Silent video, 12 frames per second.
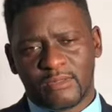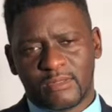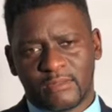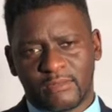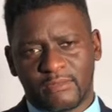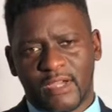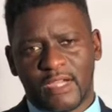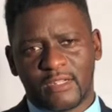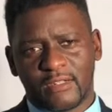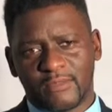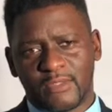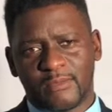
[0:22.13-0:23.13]
the
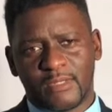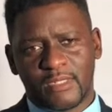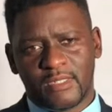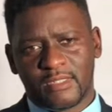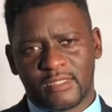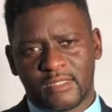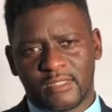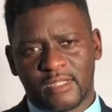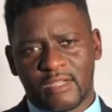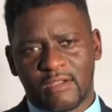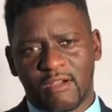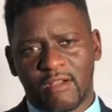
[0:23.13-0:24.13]
father of humanistic
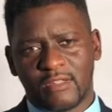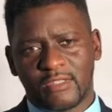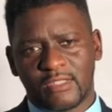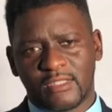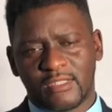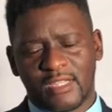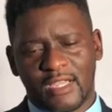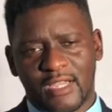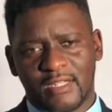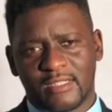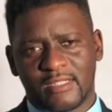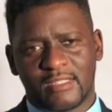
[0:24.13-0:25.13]
psychologist,
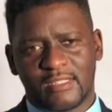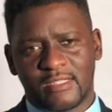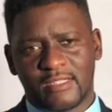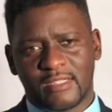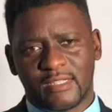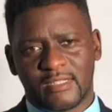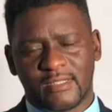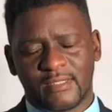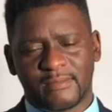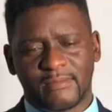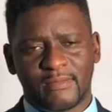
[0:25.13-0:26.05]
and his thesis.